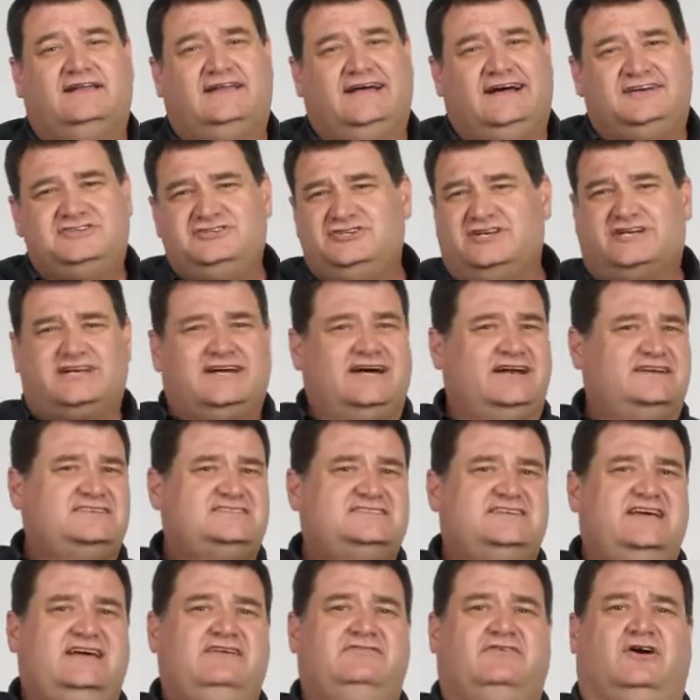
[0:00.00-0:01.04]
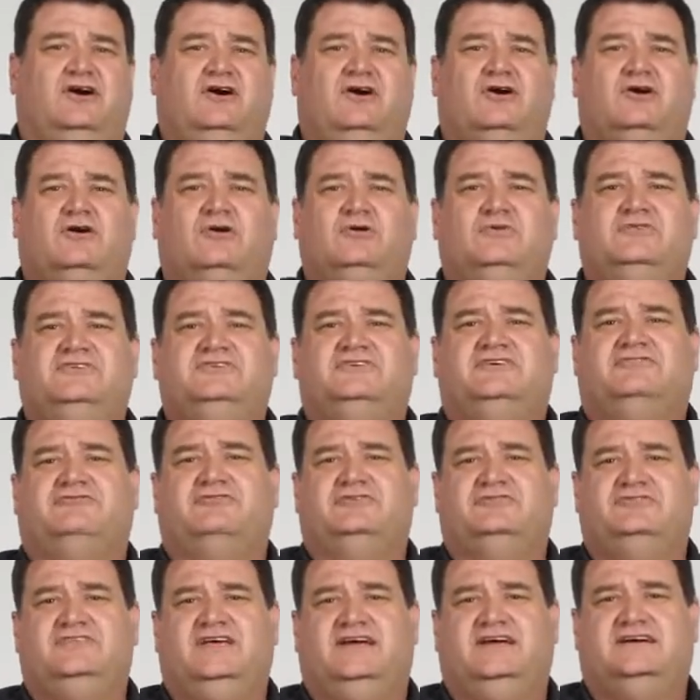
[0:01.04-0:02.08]
It allows you to kind of save all the
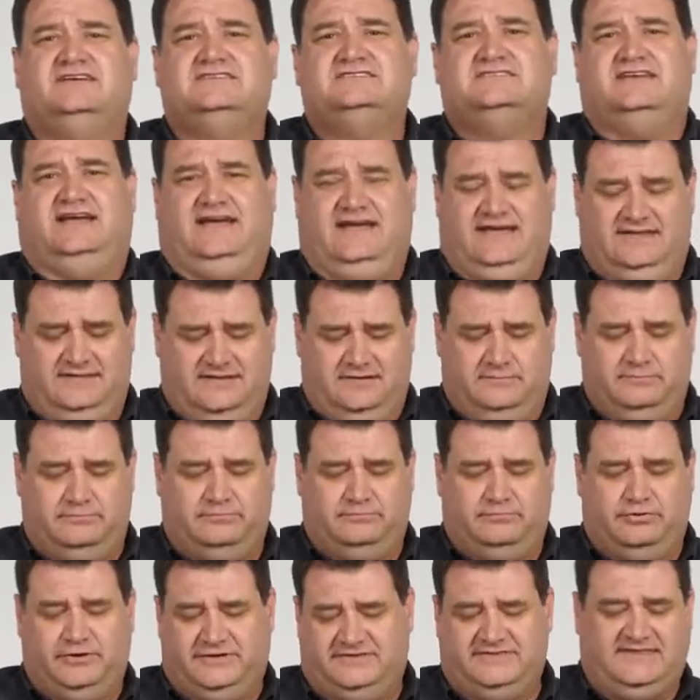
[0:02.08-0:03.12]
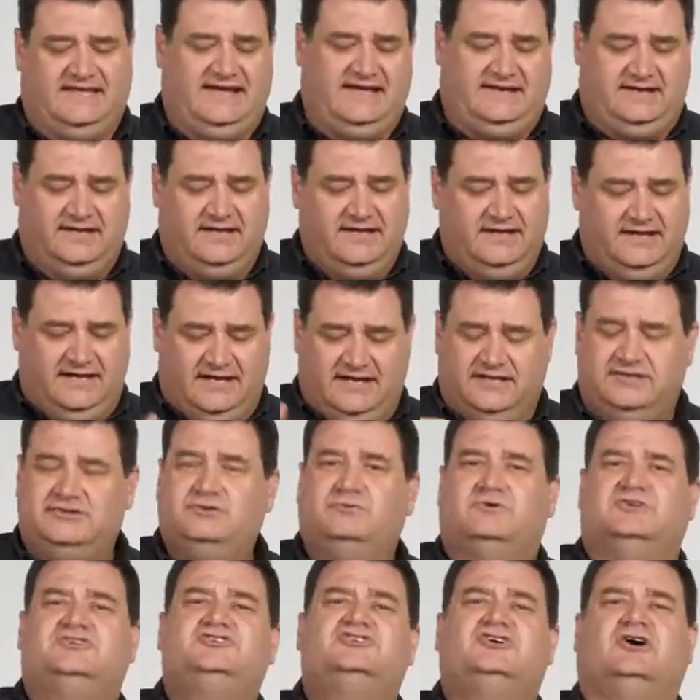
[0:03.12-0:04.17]
different things and then put that
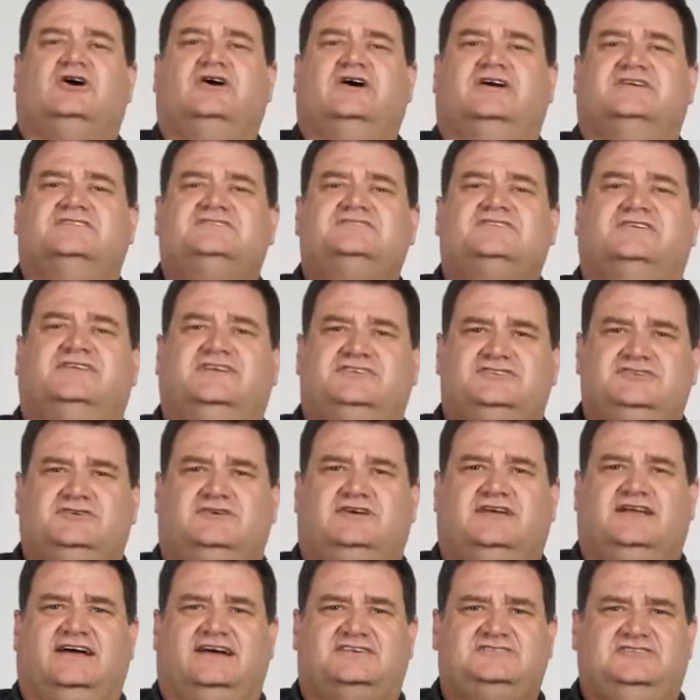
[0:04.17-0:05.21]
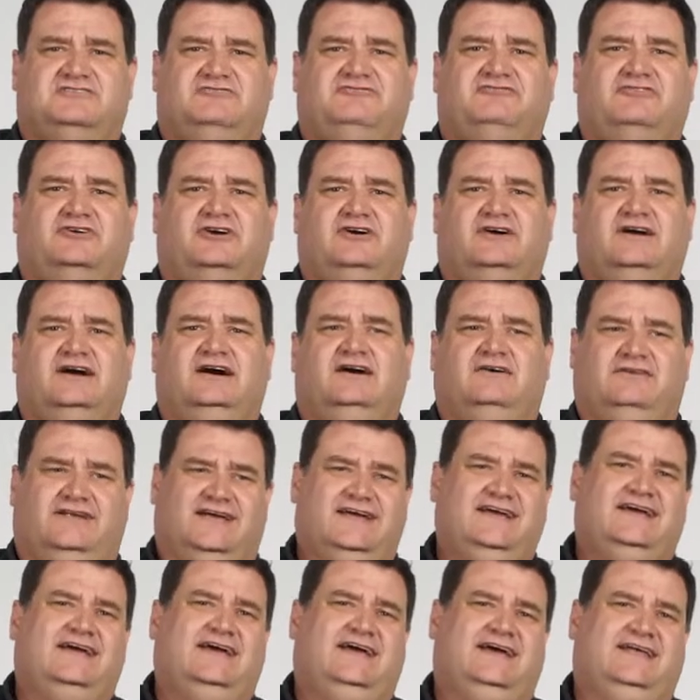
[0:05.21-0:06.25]
into a chart so that you can actually figure
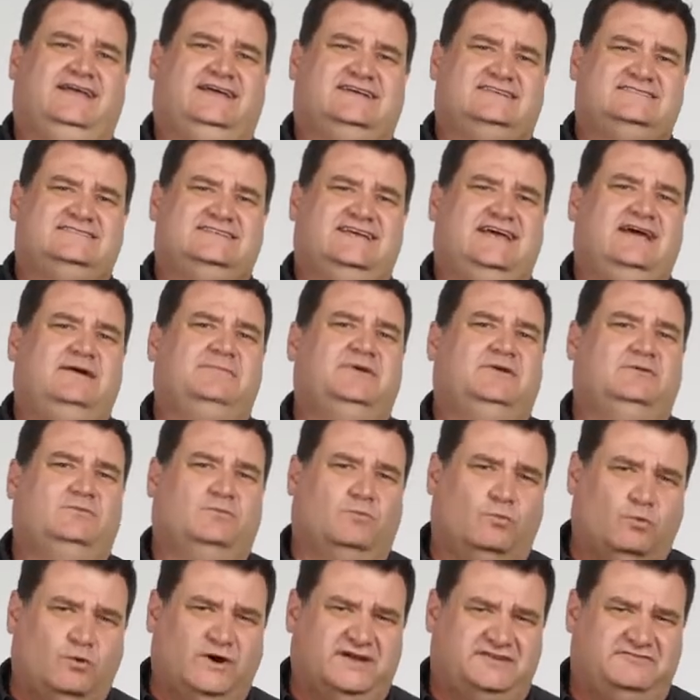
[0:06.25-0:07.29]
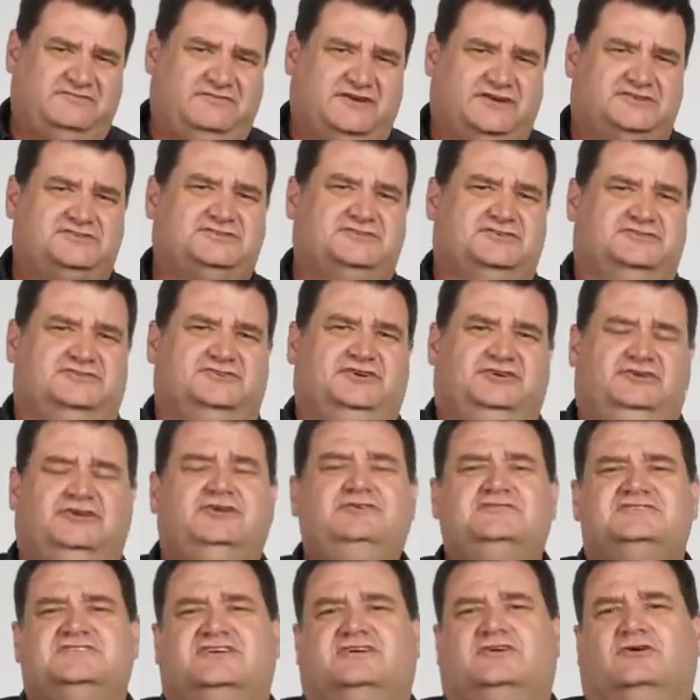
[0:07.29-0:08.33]
out and examine what fixtures you're
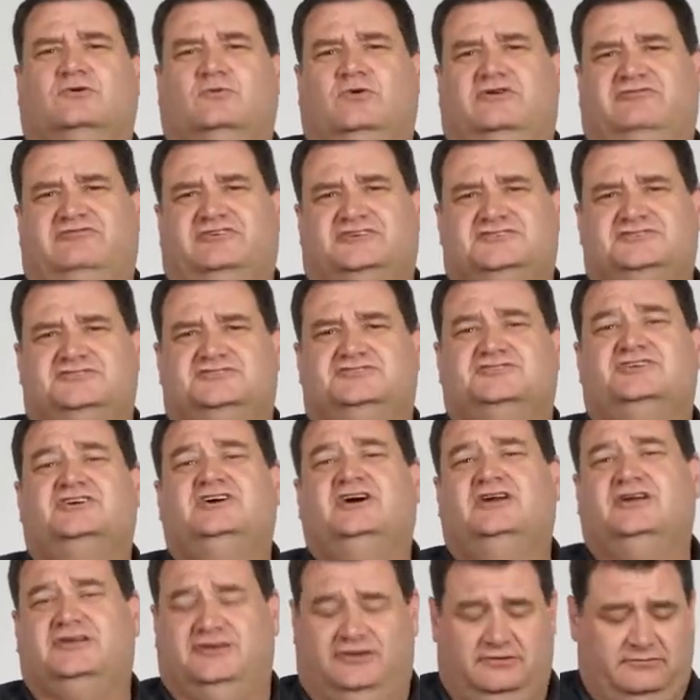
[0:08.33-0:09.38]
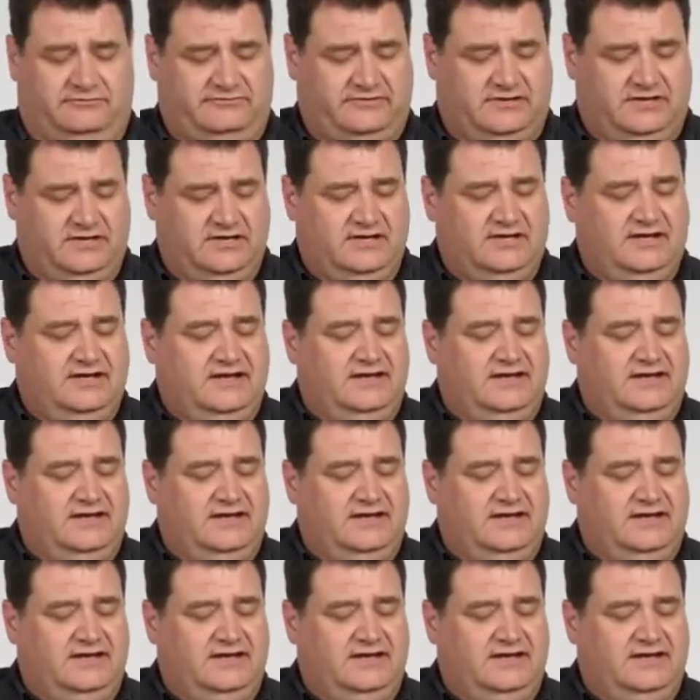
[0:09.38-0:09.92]
using or what fixtures you're going to use.